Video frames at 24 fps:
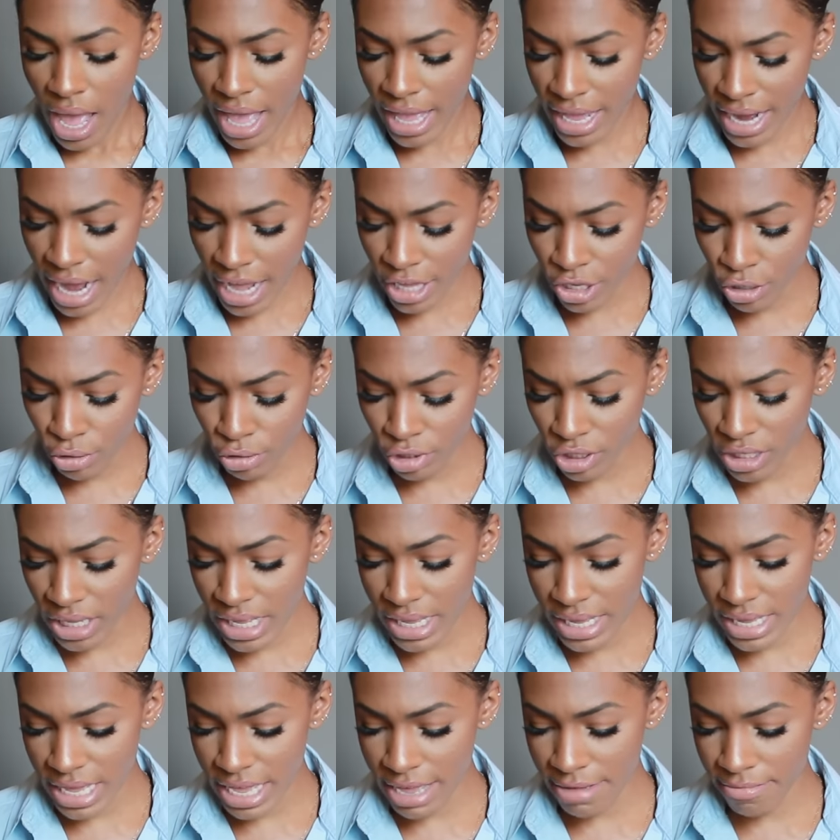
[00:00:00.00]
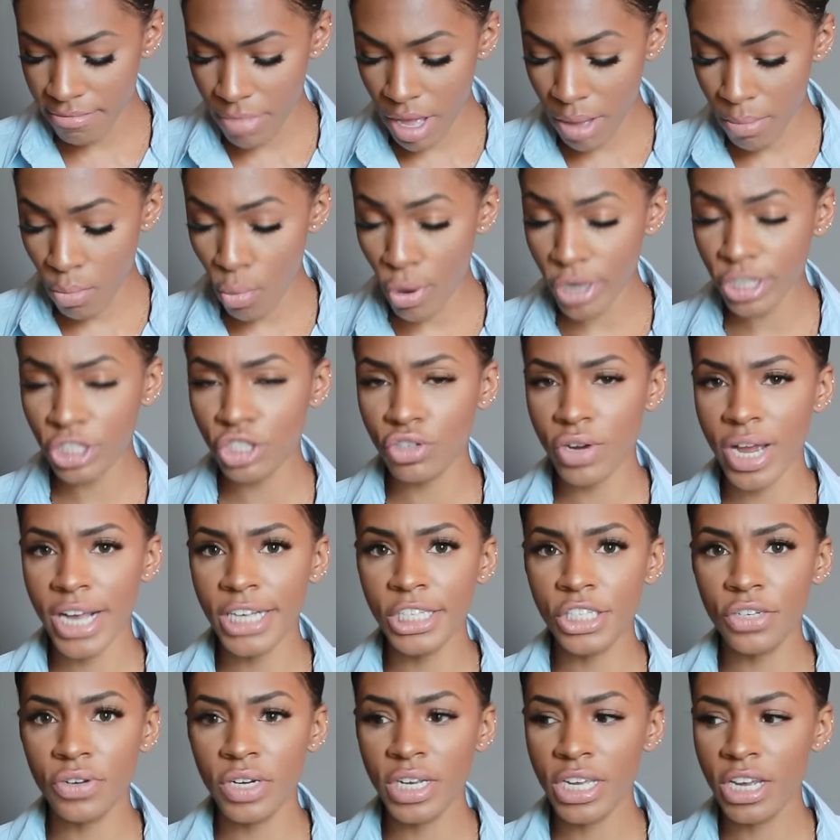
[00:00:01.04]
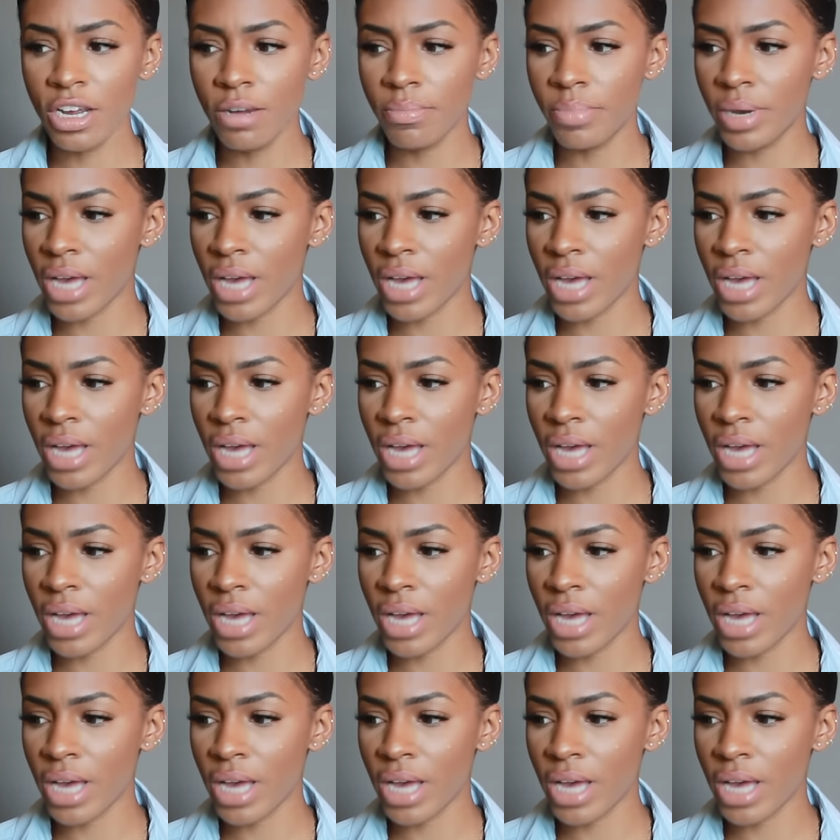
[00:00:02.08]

And I usually keep a moisturizer in here,